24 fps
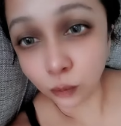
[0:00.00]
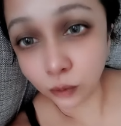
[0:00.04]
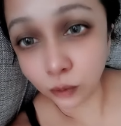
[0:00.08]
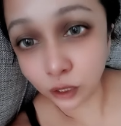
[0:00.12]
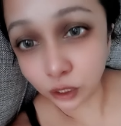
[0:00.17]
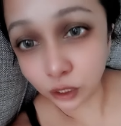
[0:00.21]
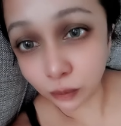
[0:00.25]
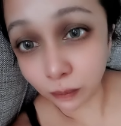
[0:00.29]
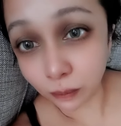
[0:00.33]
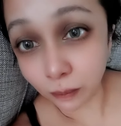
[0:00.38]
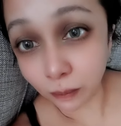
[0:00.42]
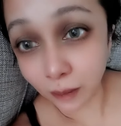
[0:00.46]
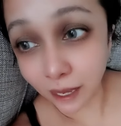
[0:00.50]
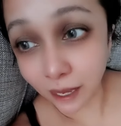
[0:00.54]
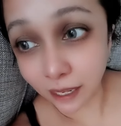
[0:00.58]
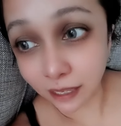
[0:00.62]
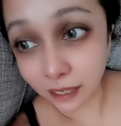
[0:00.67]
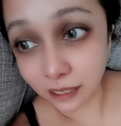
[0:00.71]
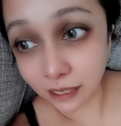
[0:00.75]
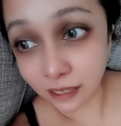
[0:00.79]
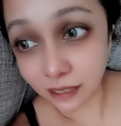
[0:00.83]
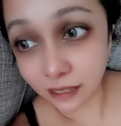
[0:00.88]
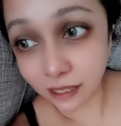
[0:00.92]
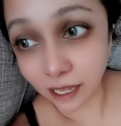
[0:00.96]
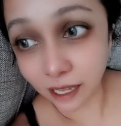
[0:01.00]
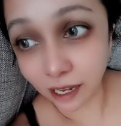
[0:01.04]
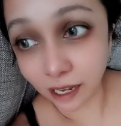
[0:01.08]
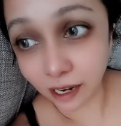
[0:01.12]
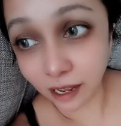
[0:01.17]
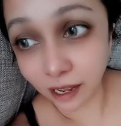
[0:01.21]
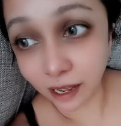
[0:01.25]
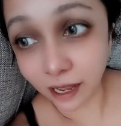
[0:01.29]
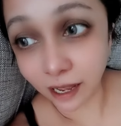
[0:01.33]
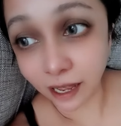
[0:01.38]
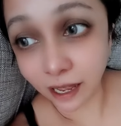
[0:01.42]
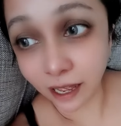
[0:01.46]
which meant
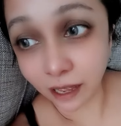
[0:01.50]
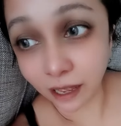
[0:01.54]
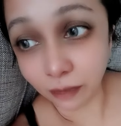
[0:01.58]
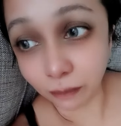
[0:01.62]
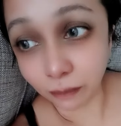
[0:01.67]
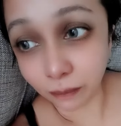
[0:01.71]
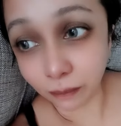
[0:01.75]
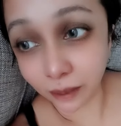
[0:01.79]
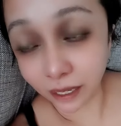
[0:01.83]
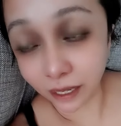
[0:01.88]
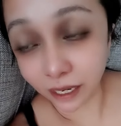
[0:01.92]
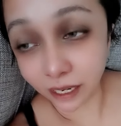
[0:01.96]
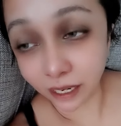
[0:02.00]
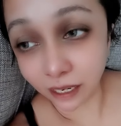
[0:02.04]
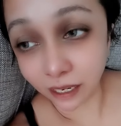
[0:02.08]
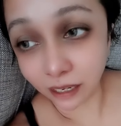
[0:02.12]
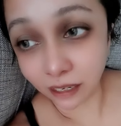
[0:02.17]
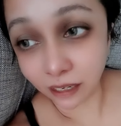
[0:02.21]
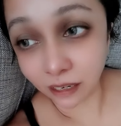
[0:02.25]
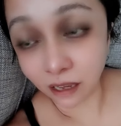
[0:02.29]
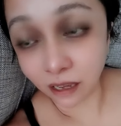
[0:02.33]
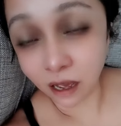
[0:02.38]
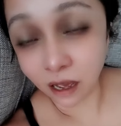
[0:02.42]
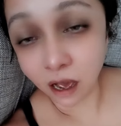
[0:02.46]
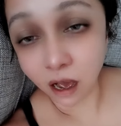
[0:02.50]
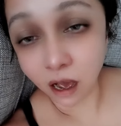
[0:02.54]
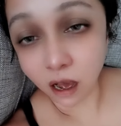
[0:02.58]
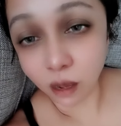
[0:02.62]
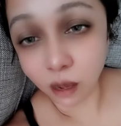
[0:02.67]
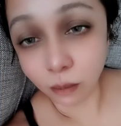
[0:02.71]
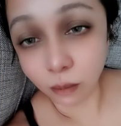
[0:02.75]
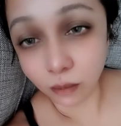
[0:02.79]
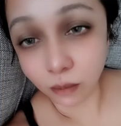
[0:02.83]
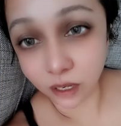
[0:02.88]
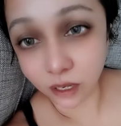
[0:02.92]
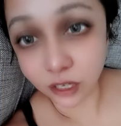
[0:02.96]
that I had paid
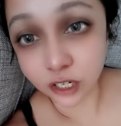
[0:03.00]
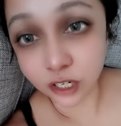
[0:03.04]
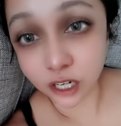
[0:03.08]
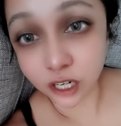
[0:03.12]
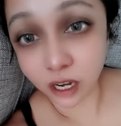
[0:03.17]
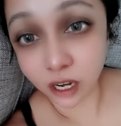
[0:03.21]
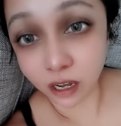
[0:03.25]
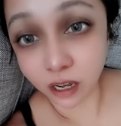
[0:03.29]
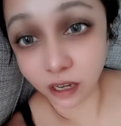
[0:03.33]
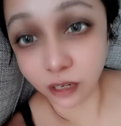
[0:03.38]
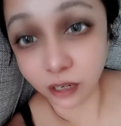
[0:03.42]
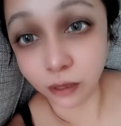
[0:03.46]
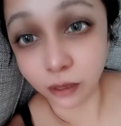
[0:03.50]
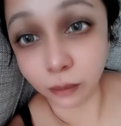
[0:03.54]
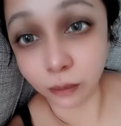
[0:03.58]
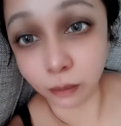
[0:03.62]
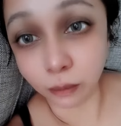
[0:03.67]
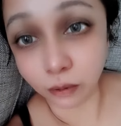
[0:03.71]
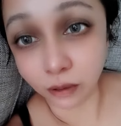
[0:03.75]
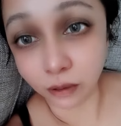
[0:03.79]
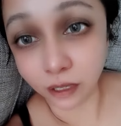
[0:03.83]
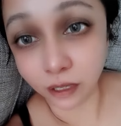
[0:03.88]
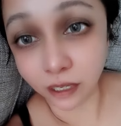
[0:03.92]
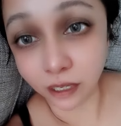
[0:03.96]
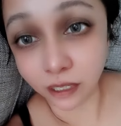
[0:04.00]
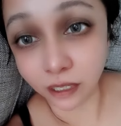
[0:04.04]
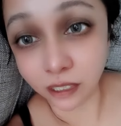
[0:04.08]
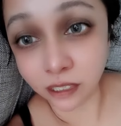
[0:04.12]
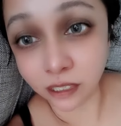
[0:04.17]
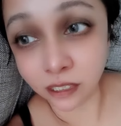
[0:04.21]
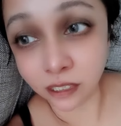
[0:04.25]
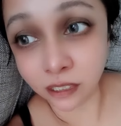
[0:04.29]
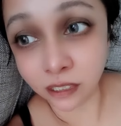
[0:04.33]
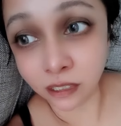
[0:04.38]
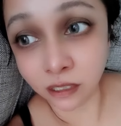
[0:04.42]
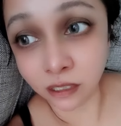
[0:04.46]
a much higher
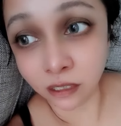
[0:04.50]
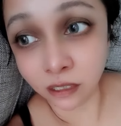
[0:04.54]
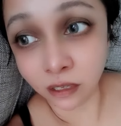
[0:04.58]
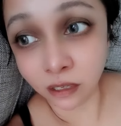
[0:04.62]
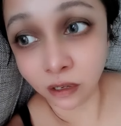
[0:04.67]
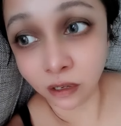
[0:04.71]
price